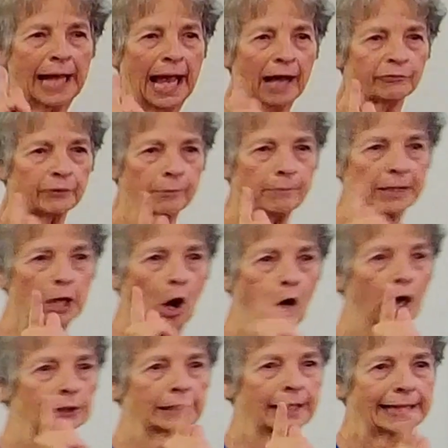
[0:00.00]
have to be
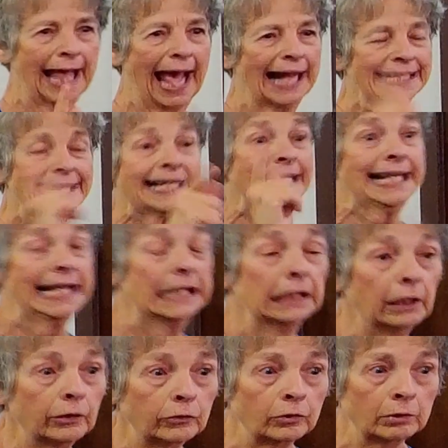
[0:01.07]
all of that. He
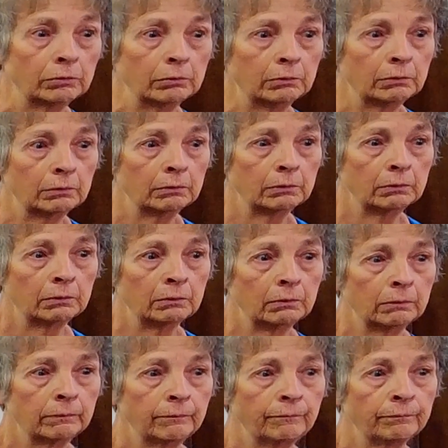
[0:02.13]
is.
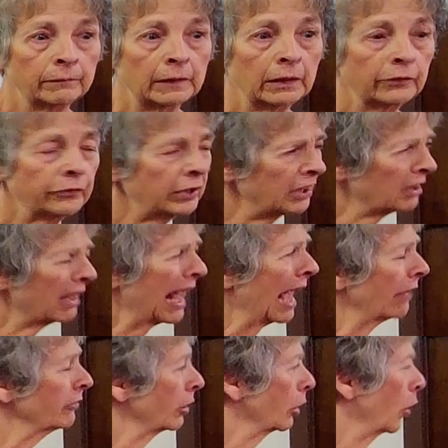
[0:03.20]
So you don't
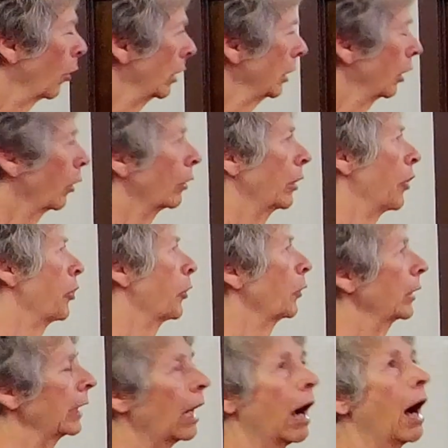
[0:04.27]
have to go in your own
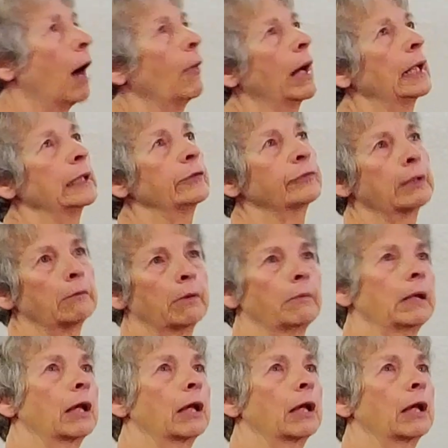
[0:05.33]
authority. Oh, well, he's given me